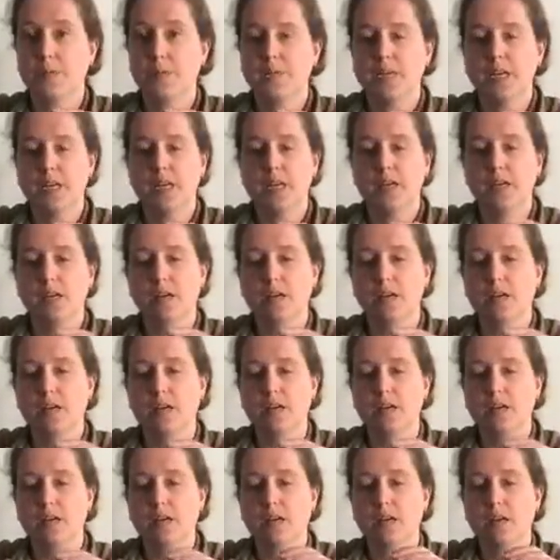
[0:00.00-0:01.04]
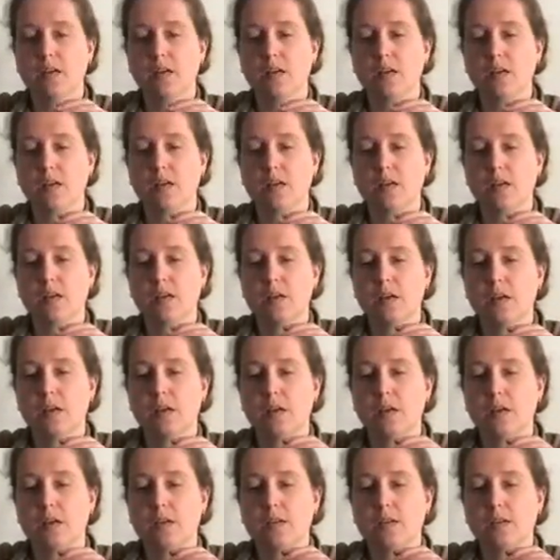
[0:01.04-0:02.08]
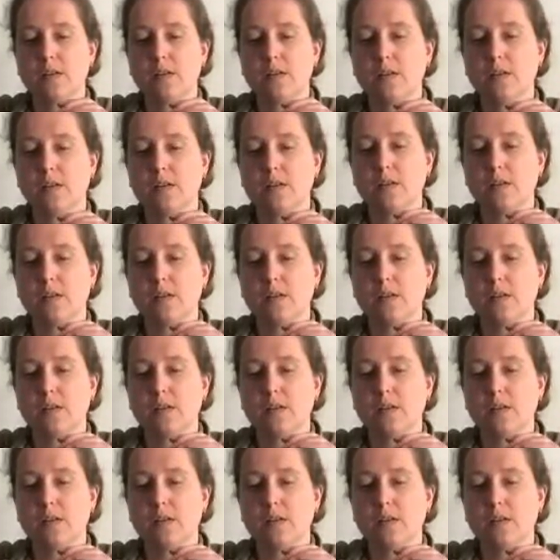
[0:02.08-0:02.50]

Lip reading: today, and